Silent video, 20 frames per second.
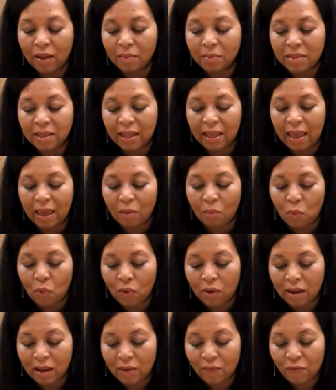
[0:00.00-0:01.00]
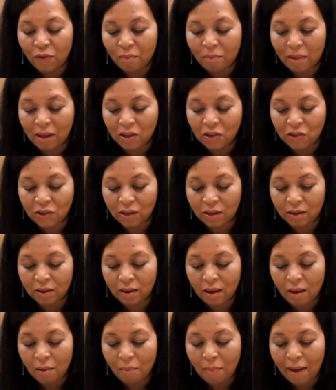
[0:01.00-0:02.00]
M to gain more
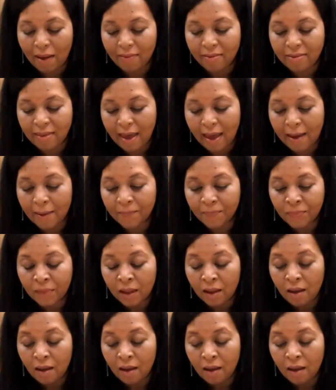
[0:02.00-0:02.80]
information about that.